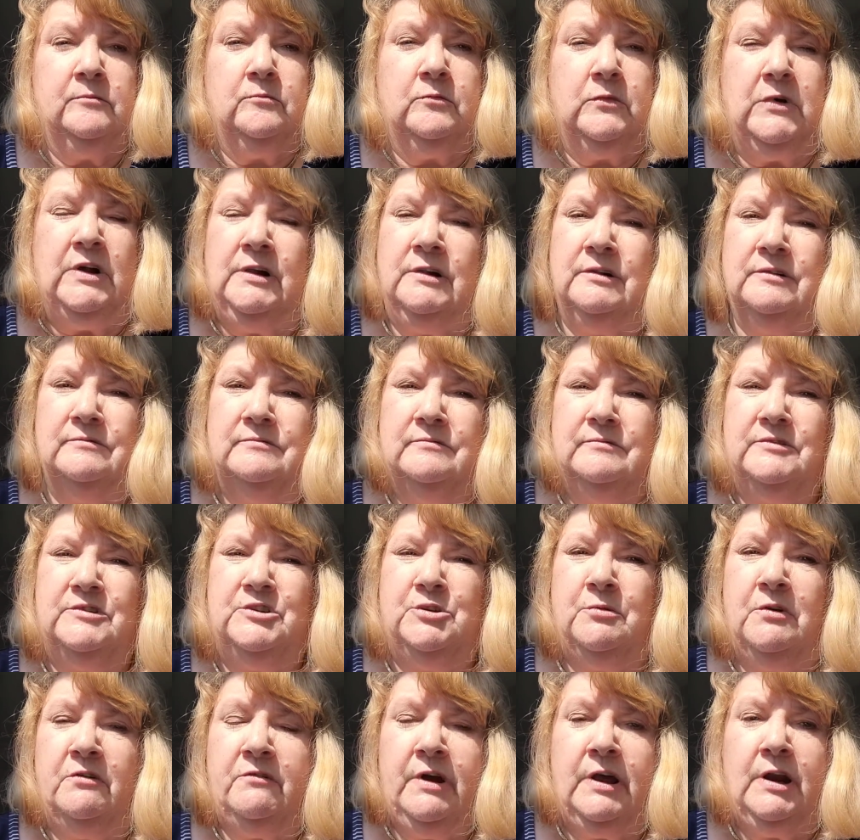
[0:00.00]
Well,
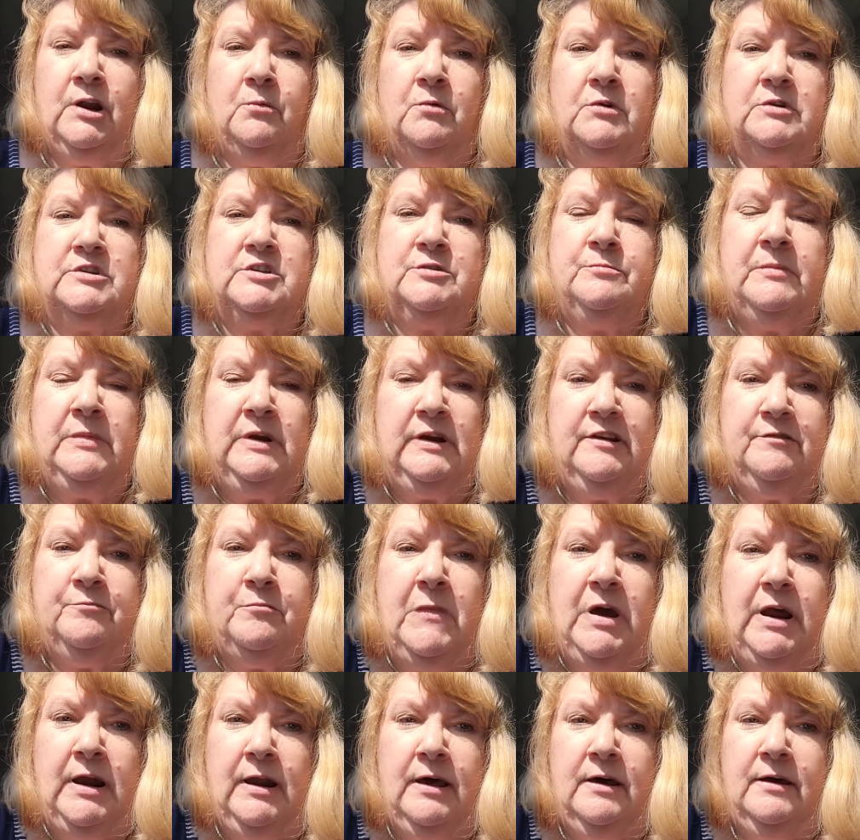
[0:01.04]
do I really want to live
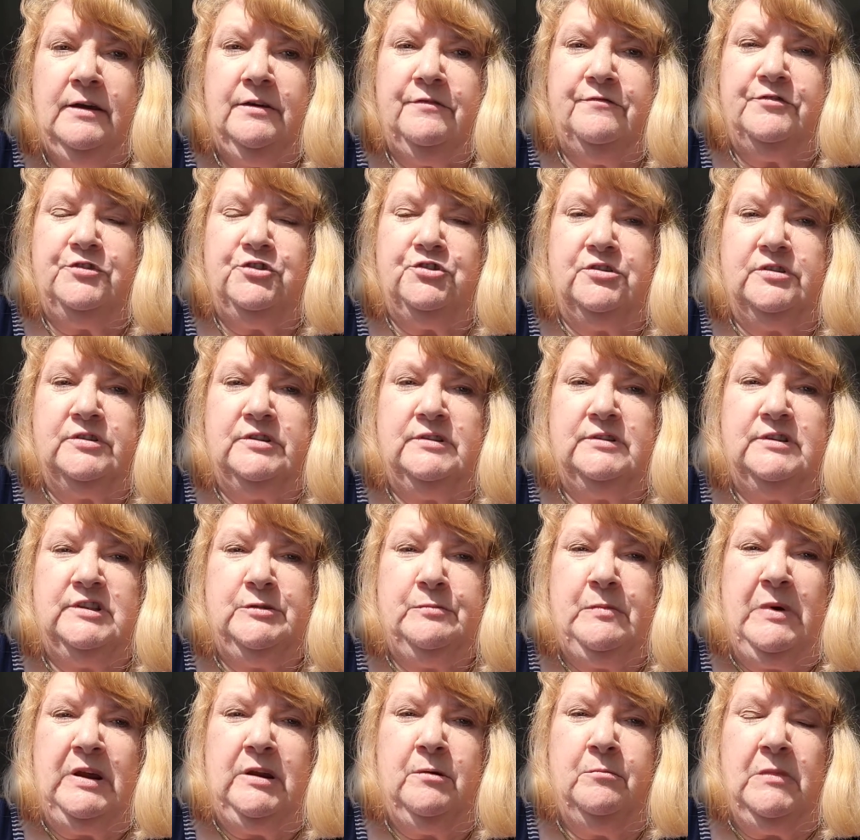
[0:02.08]
my life just
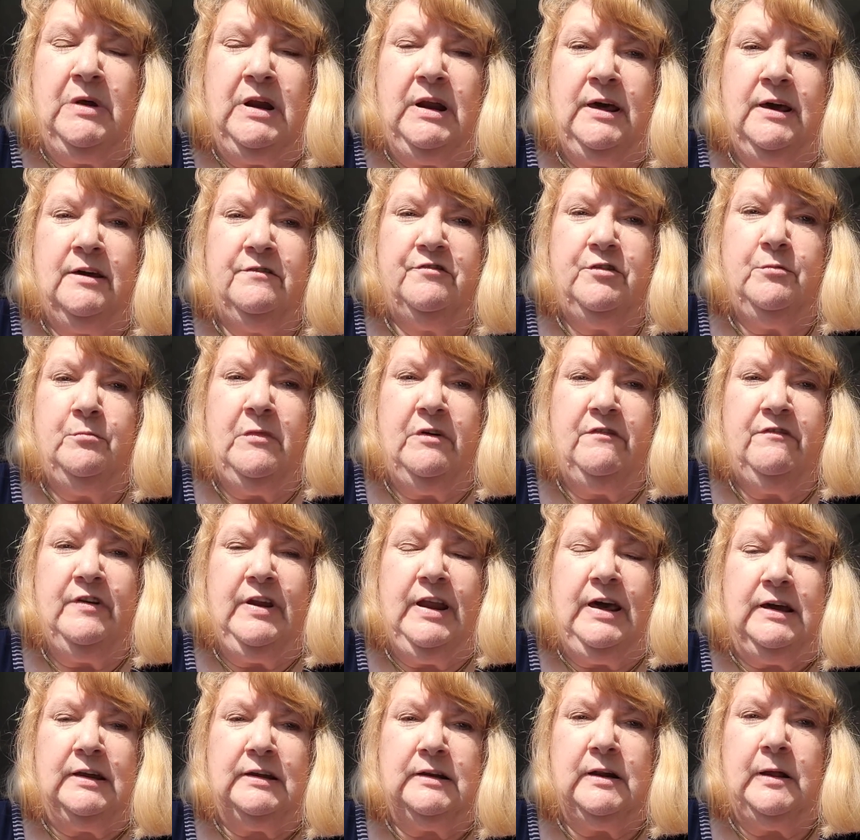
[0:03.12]
spending my life in my
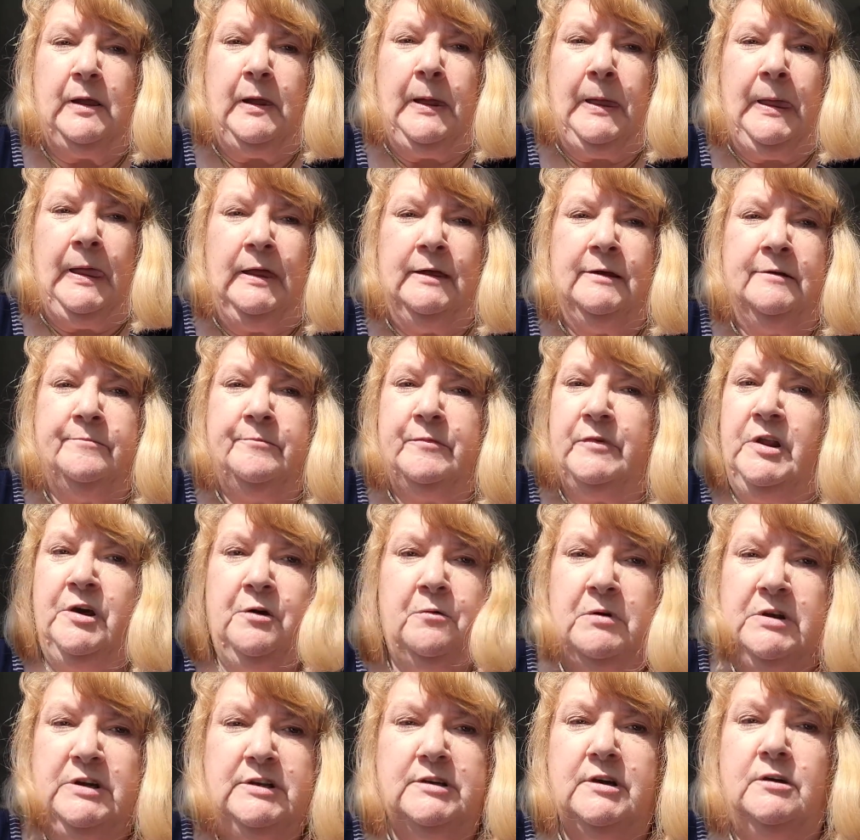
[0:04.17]
flat?
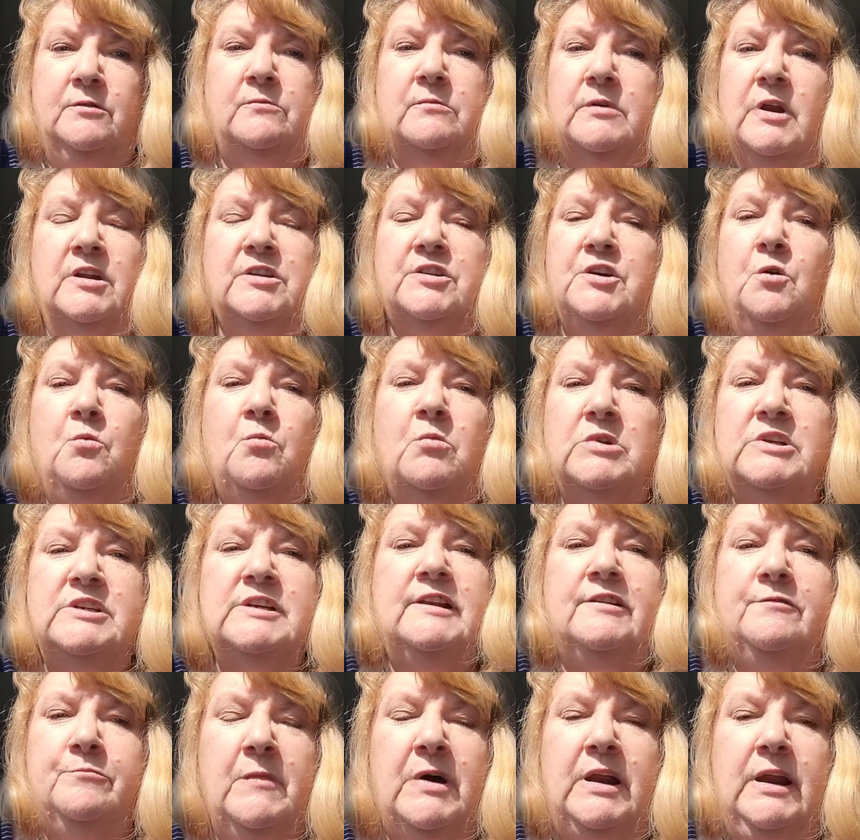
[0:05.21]
No, I don't. I don't want to
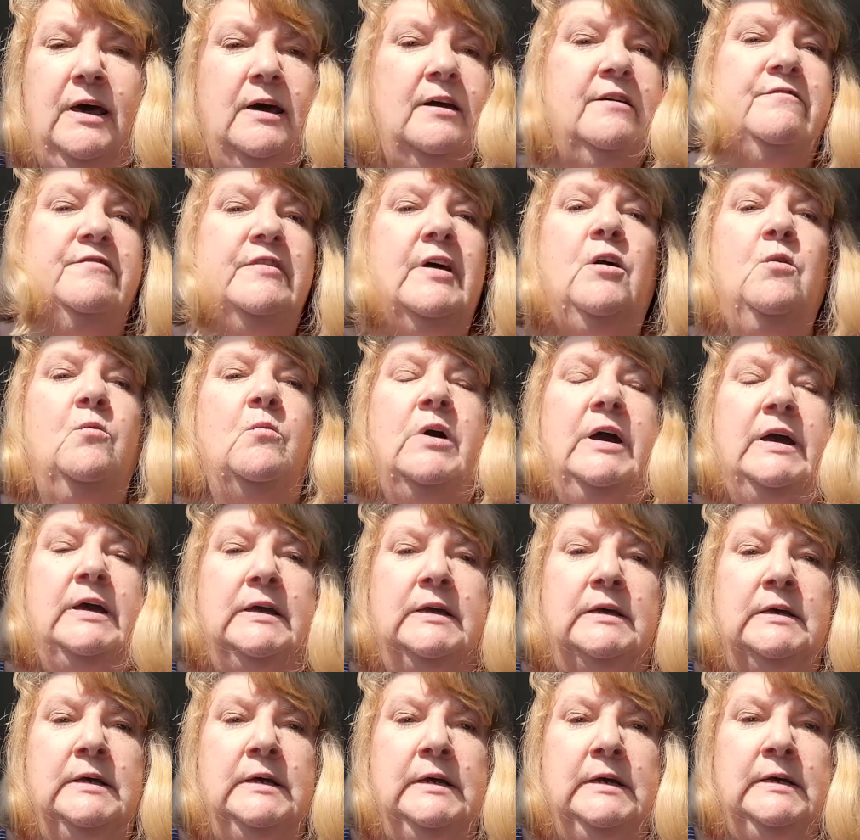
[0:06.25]
live my life that way.